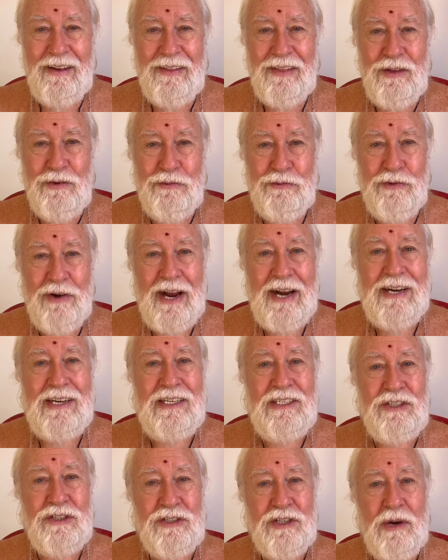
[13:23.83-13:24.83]
The friend
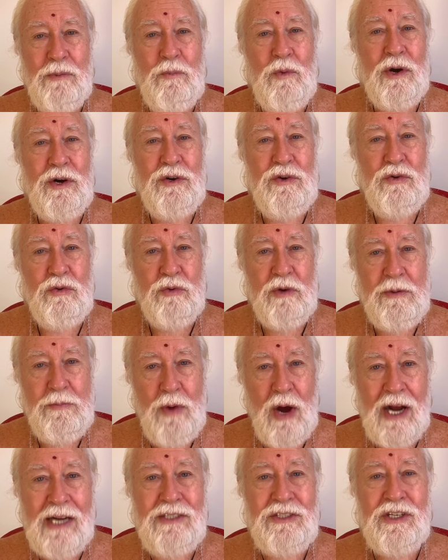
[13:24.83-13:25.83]
is someone who
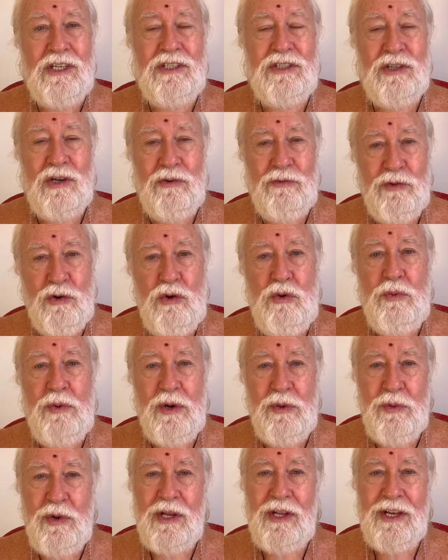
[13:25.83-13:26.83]
reminds us of who
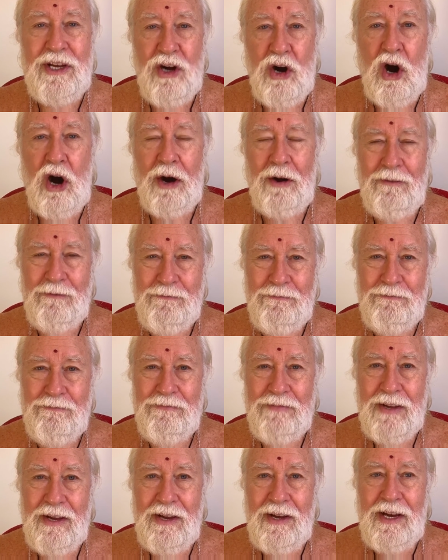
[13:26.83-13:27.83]
we really are
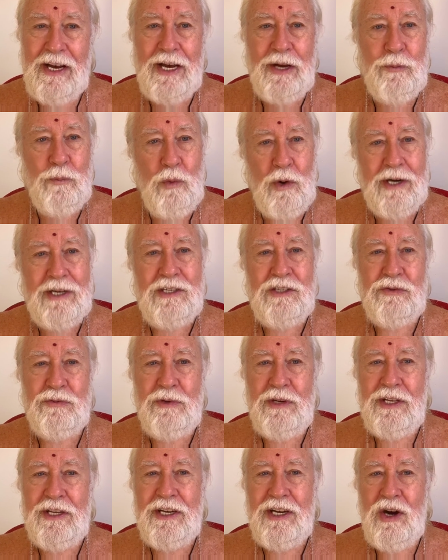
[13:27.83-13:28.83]
and what is
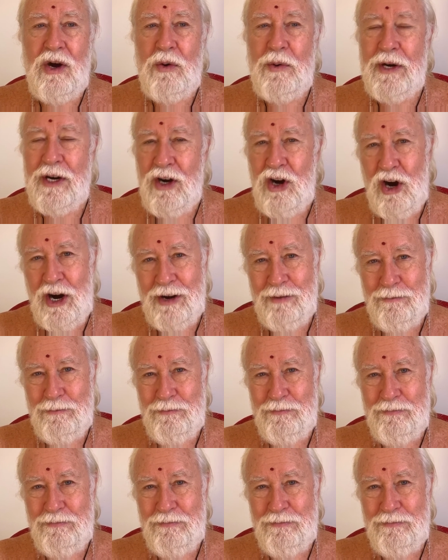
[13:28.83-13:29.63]
really going on.